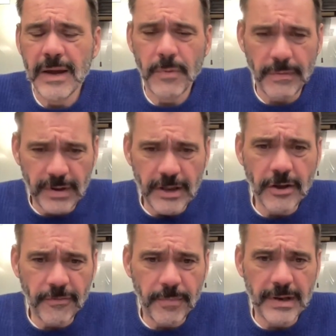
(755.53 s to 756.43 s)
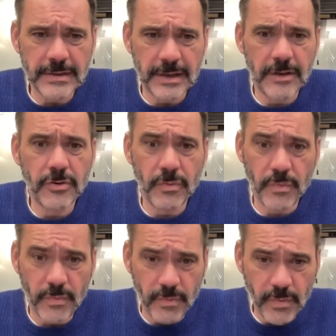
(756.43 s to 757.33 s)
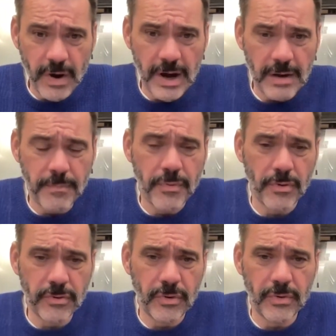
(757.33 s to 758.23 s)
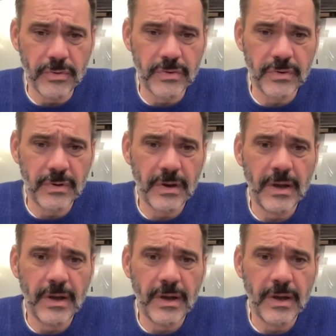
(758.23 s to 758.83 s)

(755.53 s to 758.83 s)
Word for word: We have enough plastic to really produce